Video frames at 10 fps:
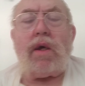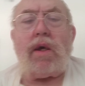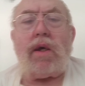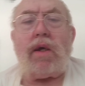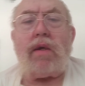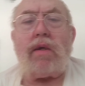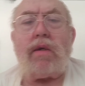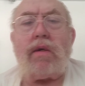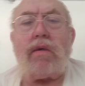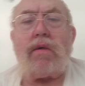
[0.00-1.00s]

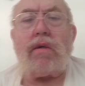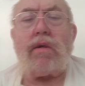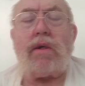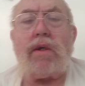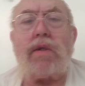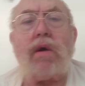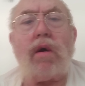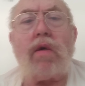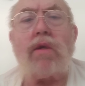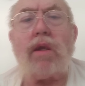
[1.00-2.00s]
And it's
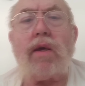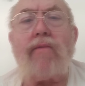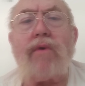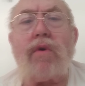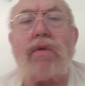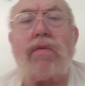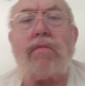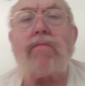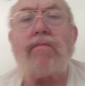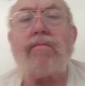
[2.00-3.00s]
hard to live on
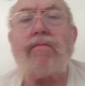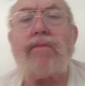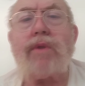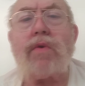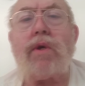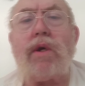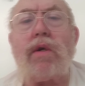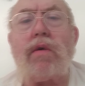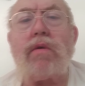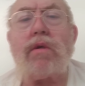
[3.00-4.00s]

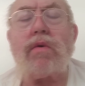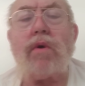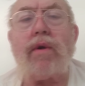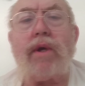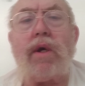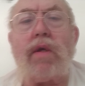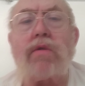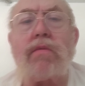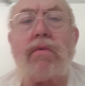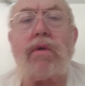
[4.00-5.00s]

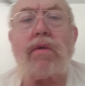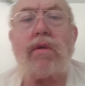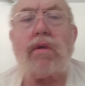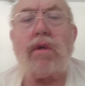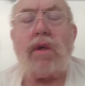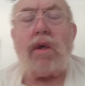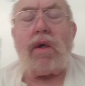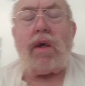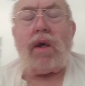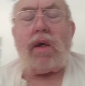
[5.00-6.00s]
$312 a month.
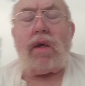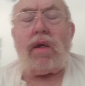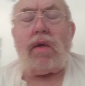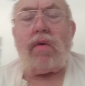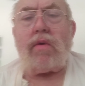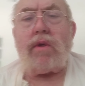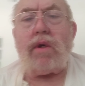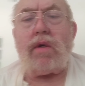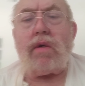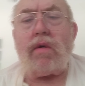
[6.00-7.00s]
You
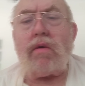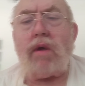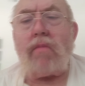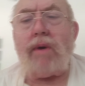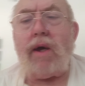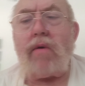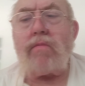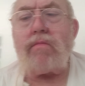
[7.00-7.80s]
know, about,